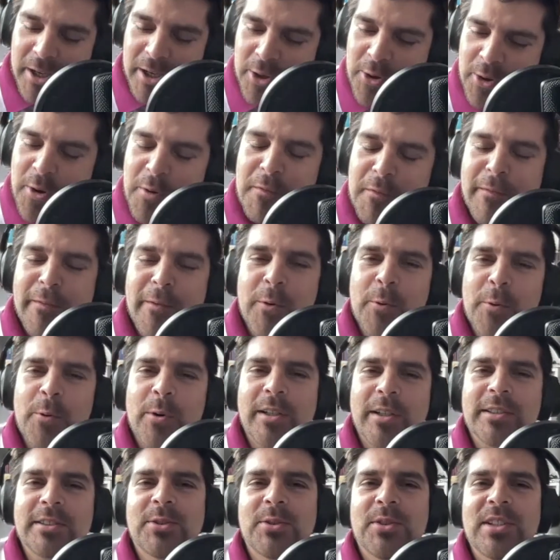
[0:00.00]
go
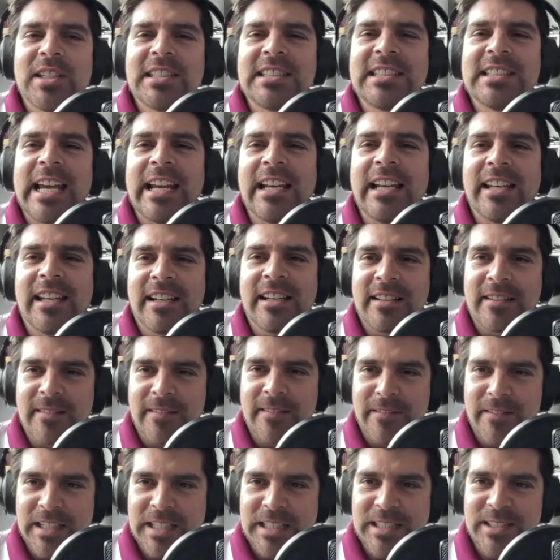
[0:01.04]
forward to the technical
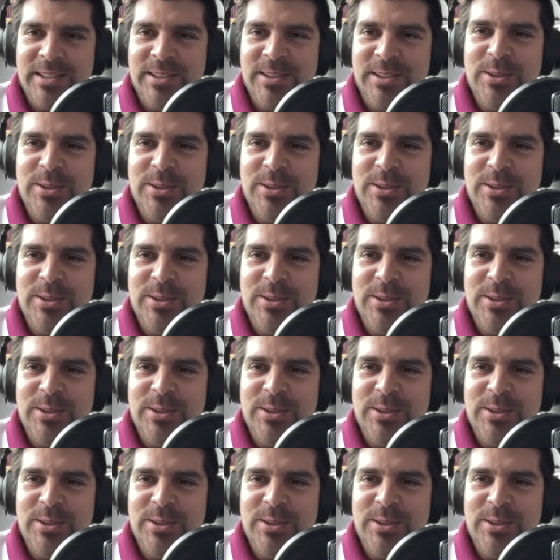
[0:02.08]
things.